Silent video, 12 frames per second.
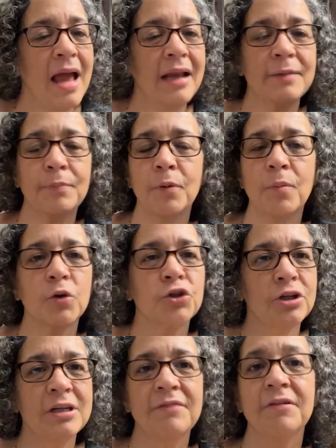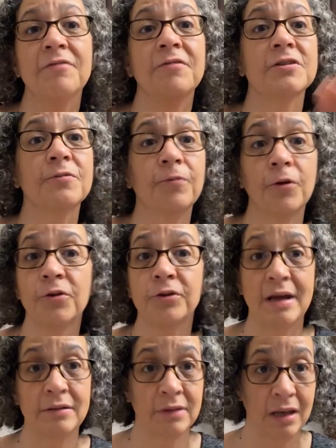any promotion, even if it's further down